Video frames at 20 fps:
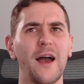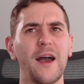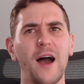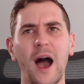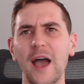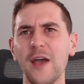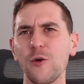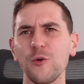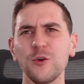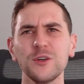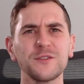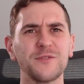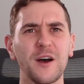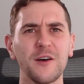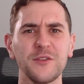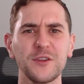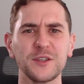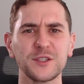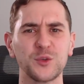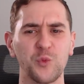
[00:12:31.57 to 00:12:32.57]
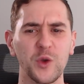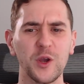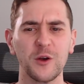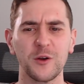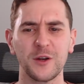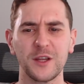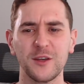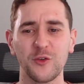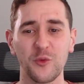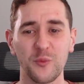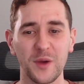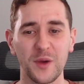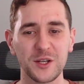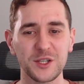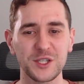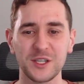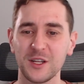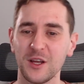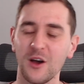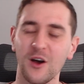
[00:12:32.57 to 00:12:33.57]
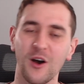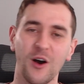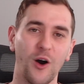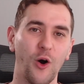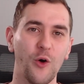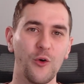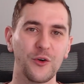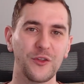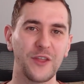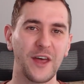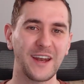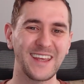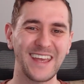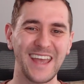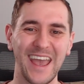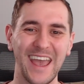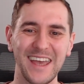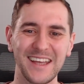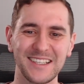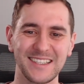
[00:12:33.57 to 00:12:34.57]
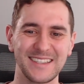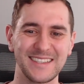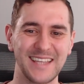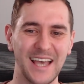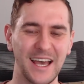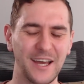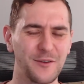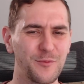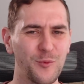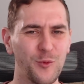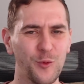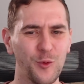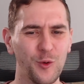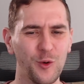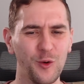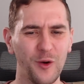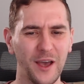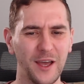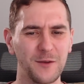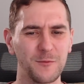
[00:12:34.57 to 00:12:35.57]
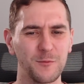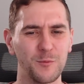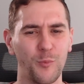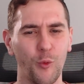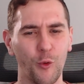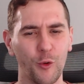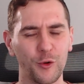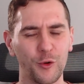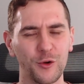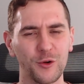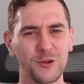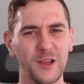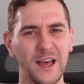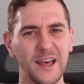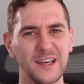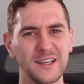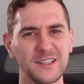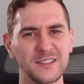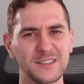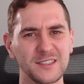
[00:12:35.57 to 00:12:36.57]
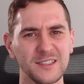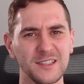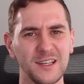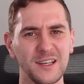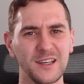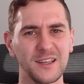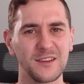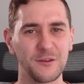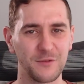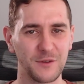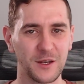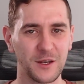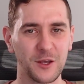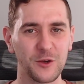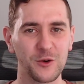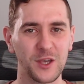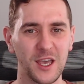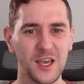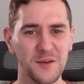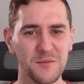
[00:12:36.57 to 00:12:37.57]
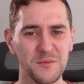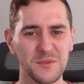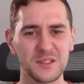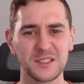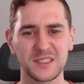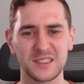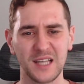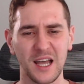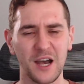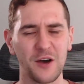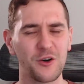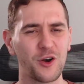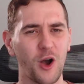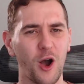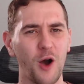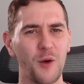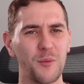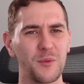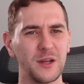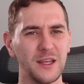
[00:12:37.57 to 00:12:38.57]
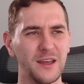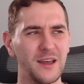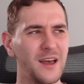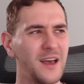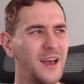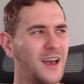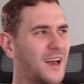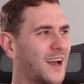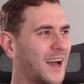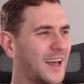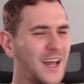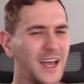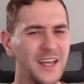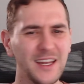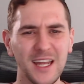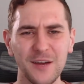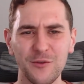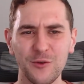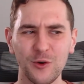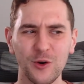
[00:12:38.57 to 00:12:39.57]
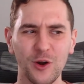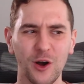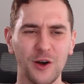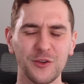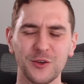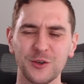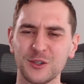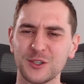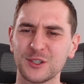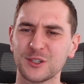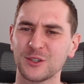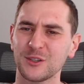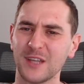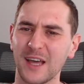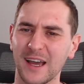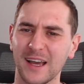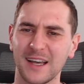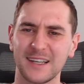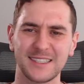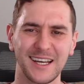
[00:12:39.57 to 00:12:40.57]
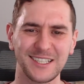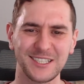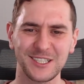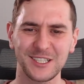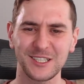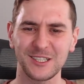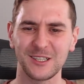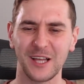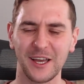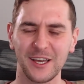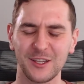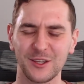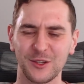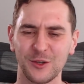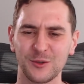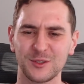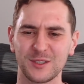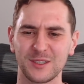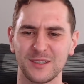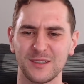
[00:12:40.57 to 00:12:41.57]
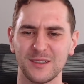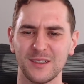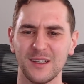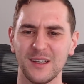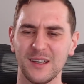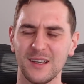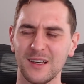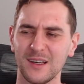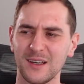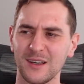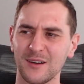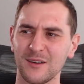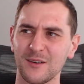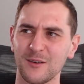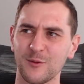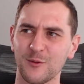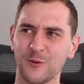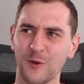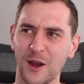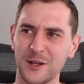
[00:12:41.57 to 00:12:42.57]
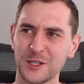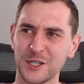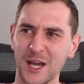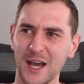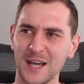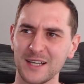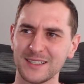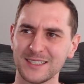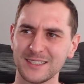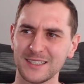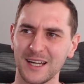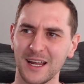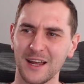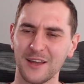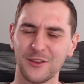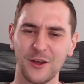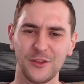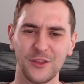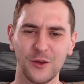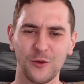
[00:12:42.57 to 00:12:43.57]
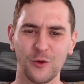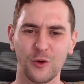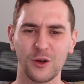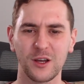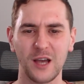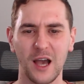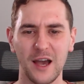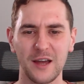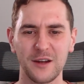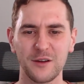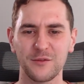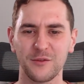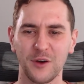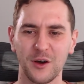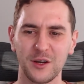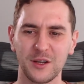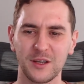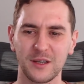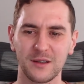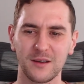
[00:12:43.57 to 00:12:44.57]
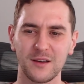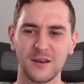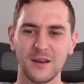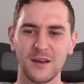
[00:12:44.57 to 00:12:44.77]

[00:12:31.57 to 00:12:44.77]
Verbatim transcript: I always found this weird. He would mention, oh, that he hates Deadpool and Borderlands, the video game style comedy. And I never understood that because I actually liked those franchises and I thought they were kind of funny.